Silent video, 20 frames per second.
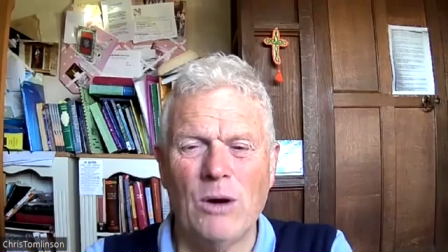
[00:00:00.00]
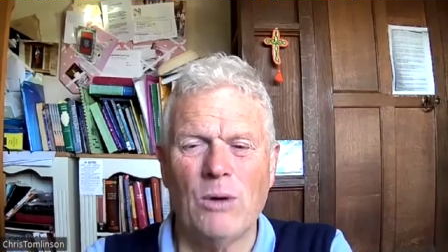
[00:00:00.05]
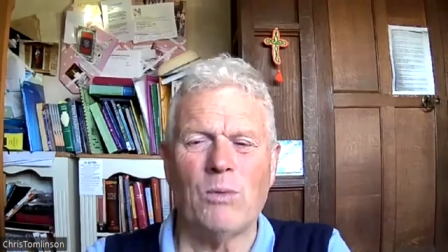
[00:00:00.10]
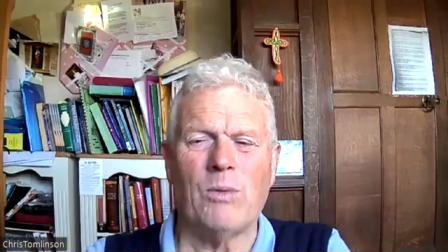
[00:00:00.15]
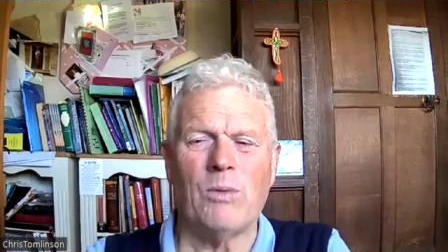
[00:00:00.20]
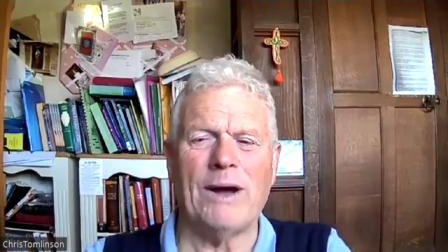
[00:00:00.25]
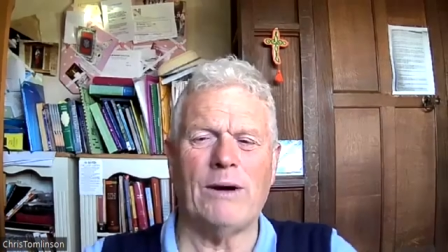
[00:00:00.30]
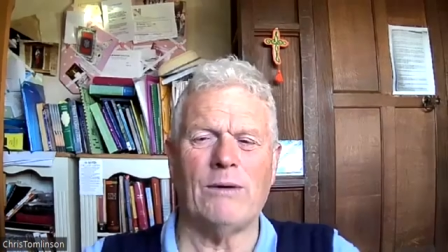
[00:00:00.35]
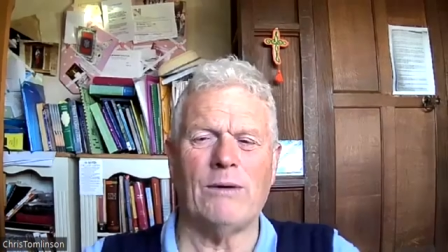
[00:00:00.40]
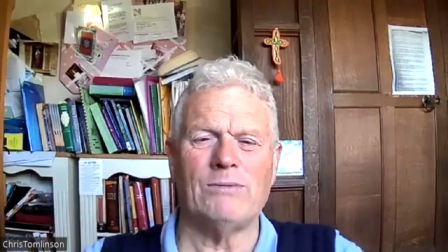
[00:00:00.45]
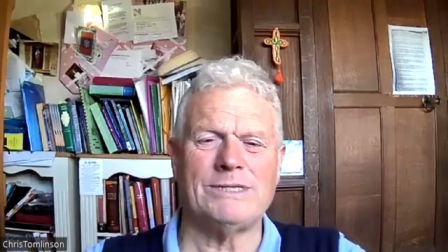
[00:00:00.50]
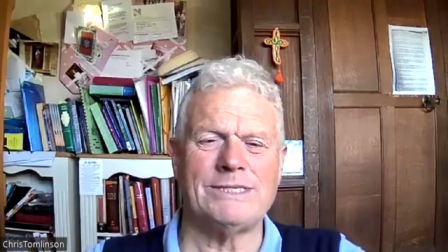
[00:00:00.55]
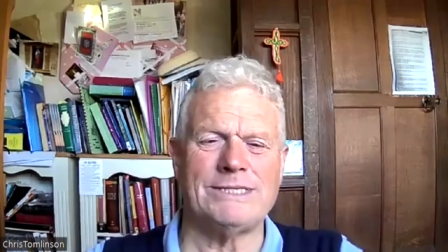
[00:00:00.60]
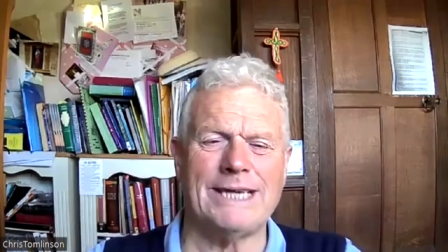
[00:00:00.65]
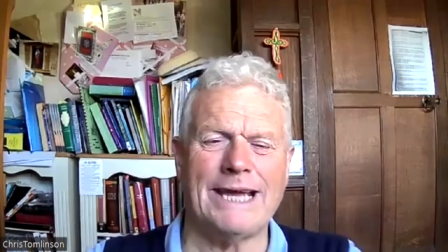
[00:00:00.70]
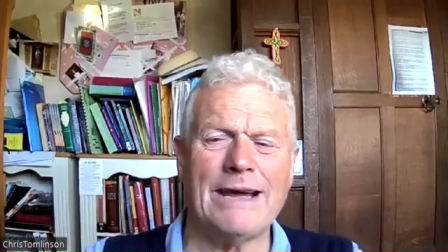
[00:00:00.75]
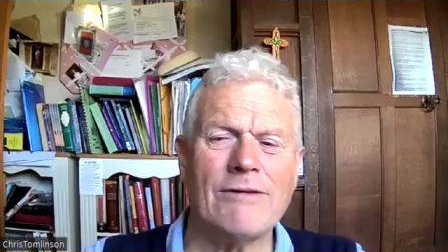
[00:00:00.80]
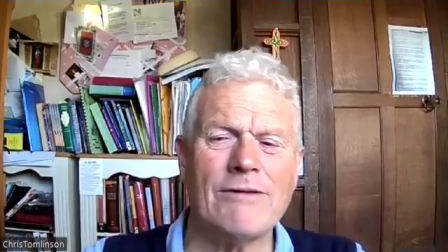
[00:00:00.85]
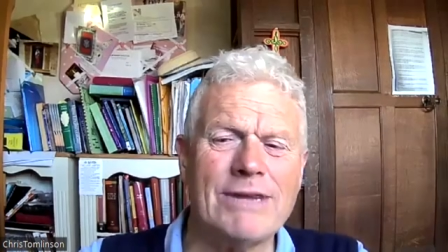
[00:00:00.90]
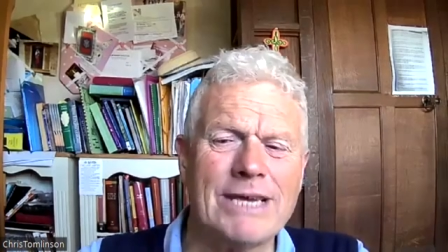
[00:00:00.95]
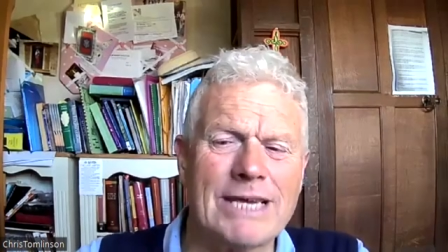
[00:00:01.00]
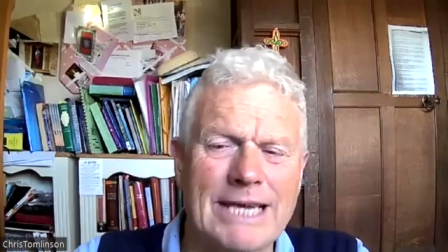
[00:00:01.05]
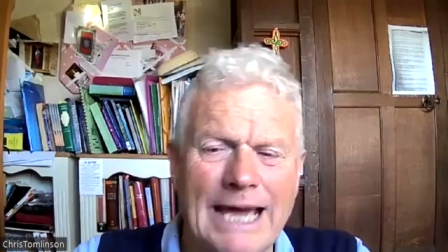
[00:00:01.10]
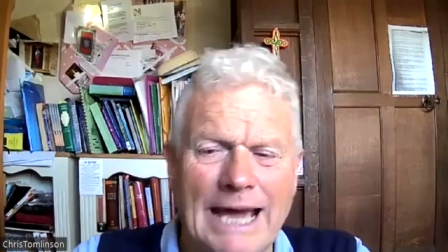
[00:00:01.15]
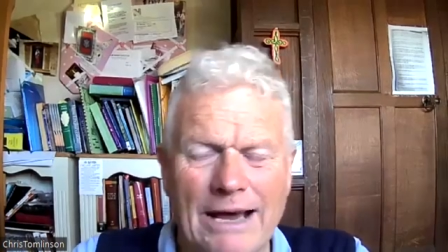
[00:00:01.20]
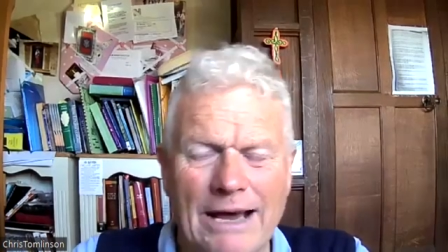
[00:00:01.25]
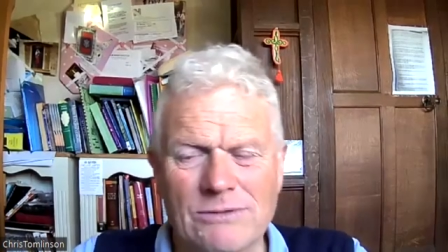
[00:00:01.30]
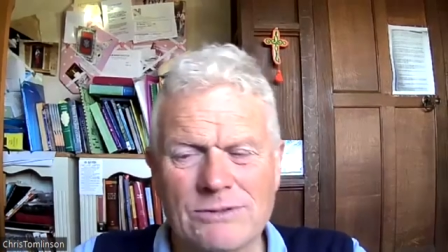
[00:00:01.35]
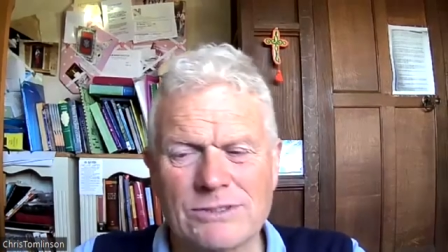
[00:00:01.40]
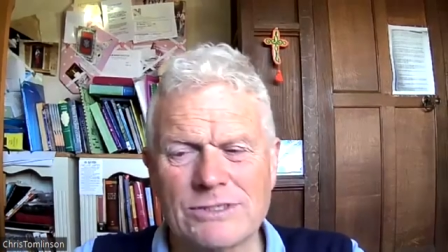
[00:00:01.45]
Well, dairy
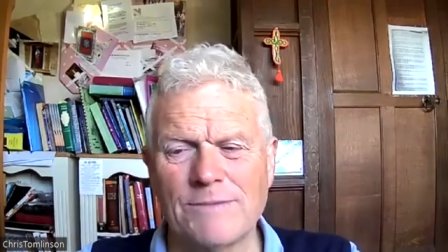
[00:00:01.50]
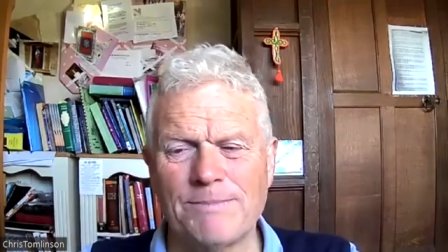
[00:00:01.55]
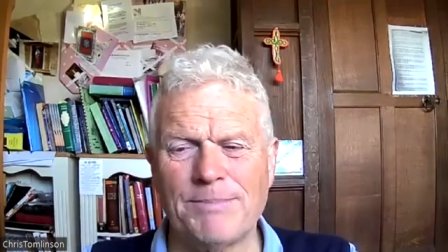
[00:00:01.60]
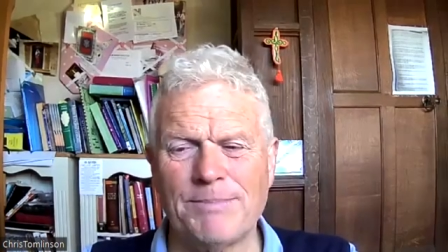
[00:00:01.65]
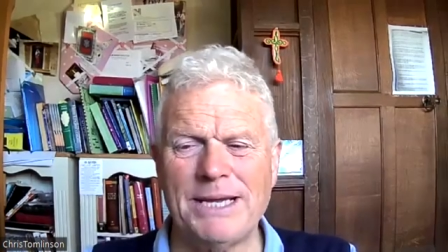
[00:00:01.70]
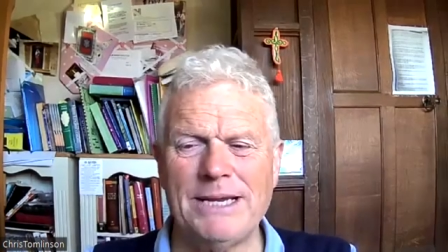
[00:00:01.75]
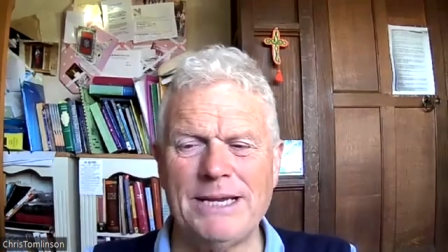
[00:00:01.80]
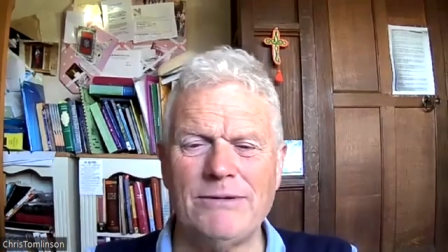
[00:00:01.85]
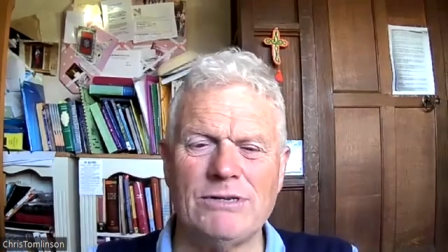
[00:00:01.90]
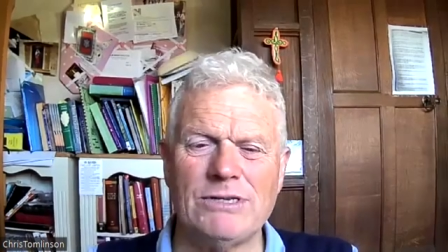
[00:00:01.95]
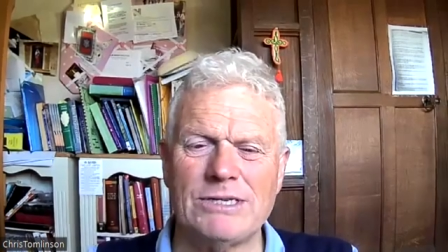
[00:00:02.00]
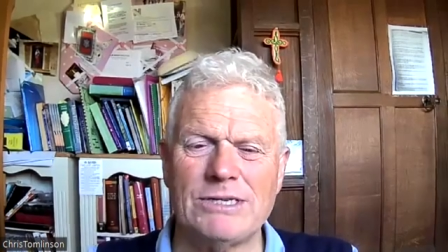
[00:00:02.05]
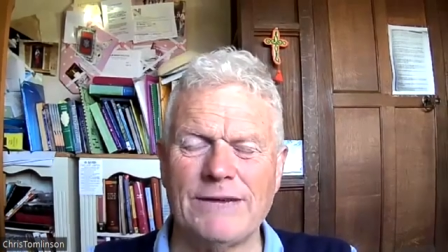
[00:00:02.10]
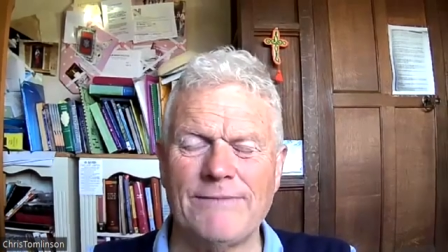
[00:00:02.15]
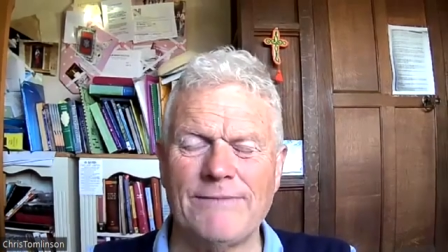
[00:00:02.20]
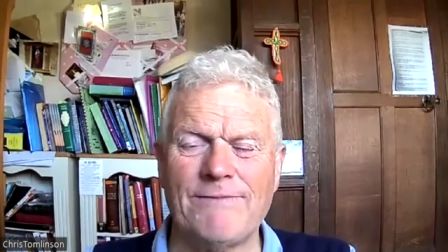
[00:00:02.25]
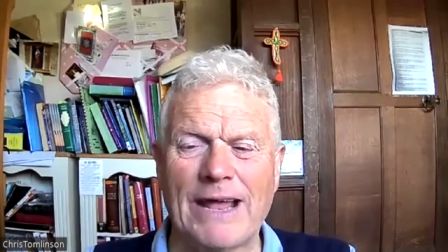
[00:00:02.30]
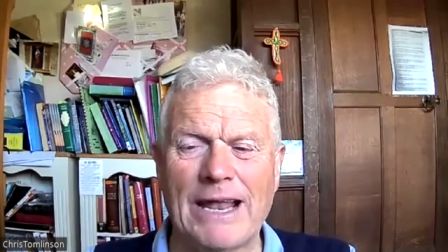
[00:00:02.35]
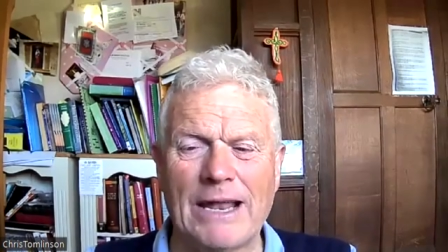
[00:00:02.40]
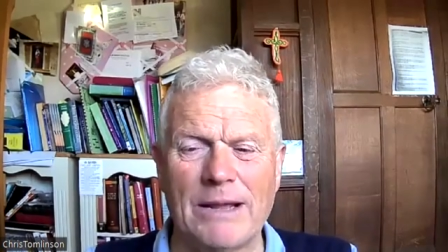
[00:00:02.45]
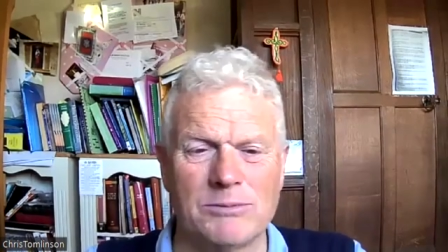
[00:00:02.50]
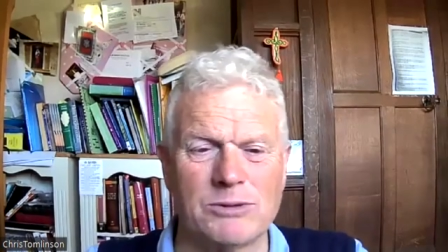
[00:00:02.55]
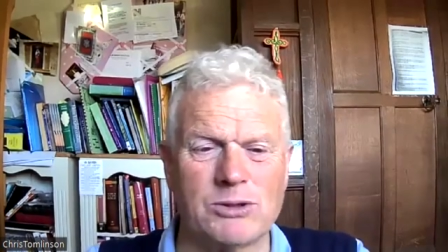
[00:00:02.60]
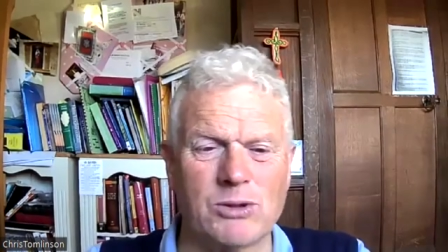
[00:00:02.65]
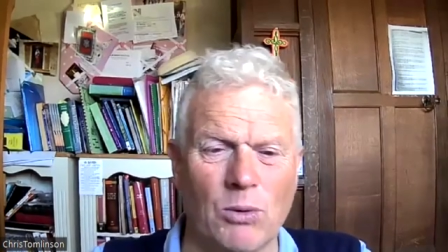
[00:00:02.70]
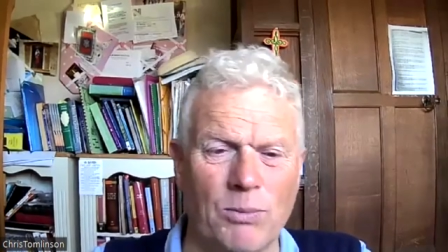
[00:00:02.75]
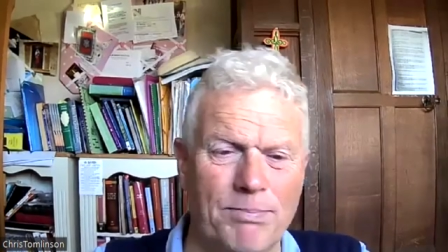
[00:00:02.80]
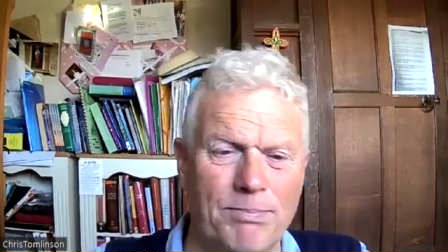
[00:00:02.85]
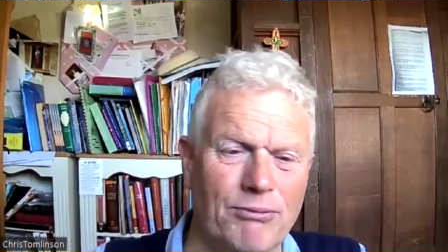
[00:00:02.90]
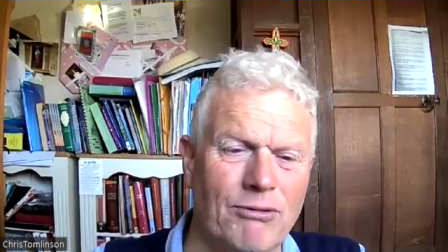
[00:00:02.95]
cows have been developed
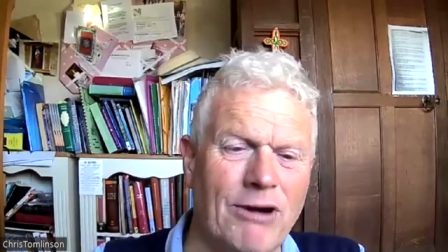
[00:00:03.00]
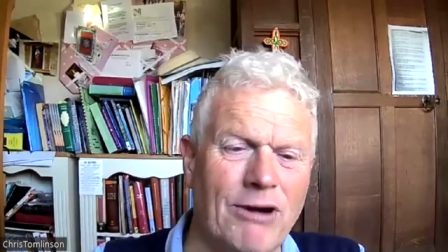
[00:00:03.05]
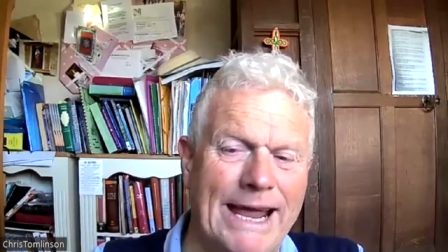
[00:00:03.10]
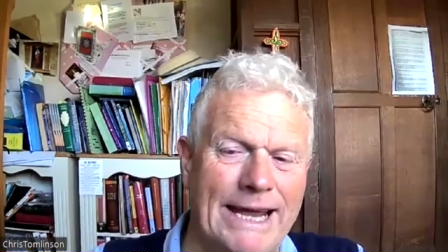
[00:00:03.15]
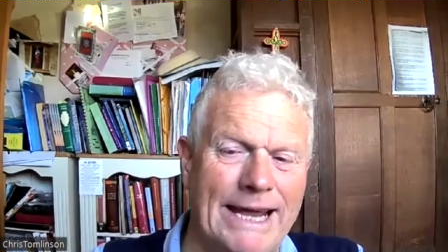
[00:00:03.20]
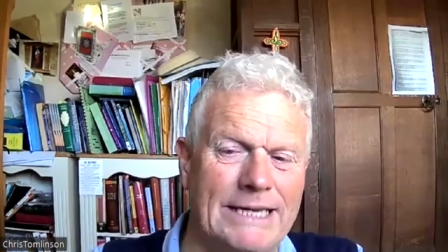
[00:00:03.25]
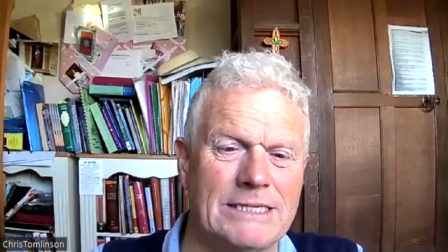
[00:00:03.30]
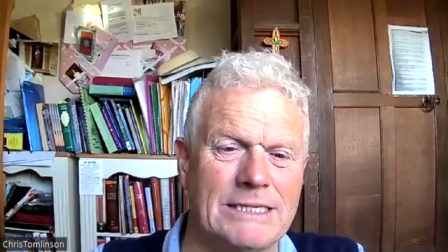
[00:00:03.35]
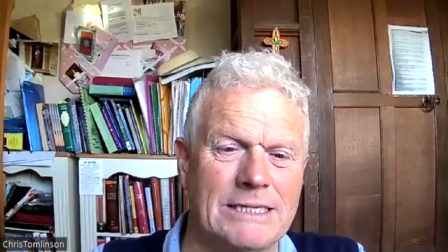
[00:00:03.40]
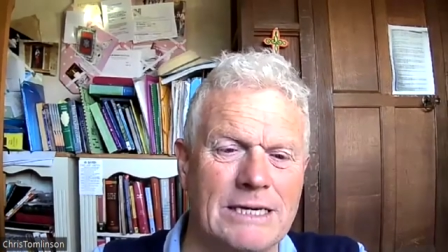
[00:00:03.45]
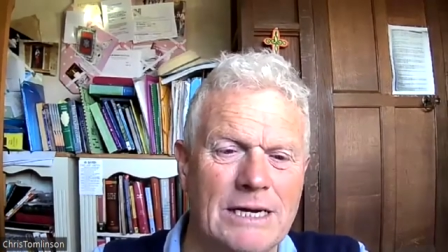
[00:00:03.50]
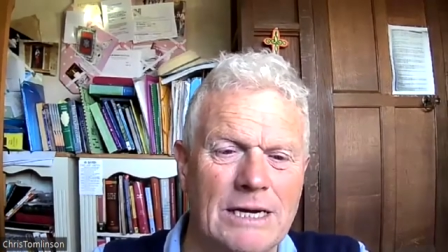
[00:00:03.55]
or bred